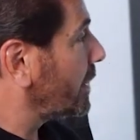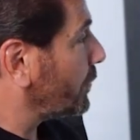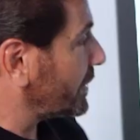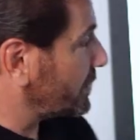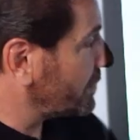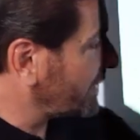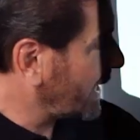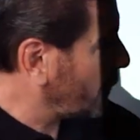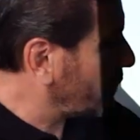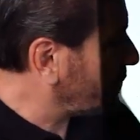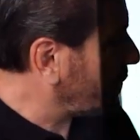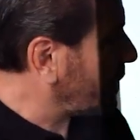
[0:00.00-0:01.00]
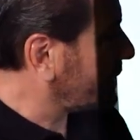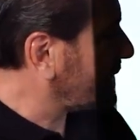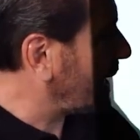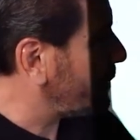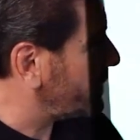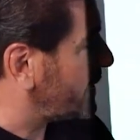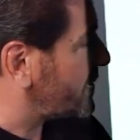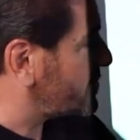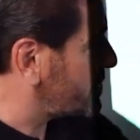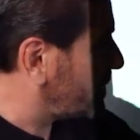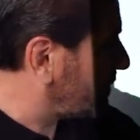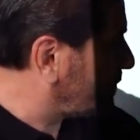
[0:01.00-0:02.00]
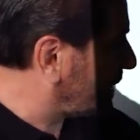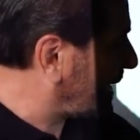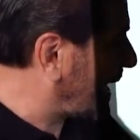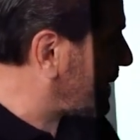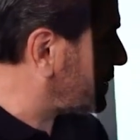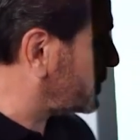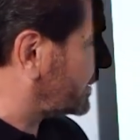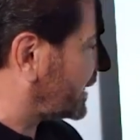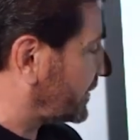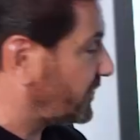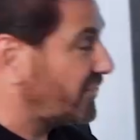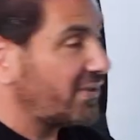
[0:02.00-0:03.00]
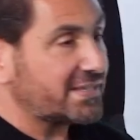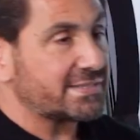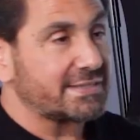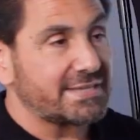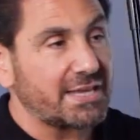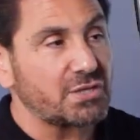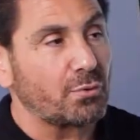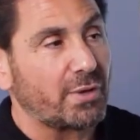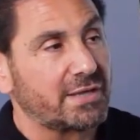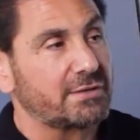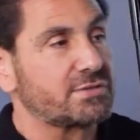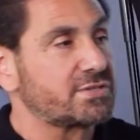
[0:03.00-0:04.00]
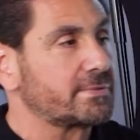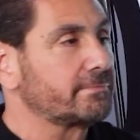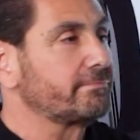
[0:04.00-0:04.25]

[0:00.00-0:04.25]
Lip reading: We do that with our combination of mechanical and fixed attenuators.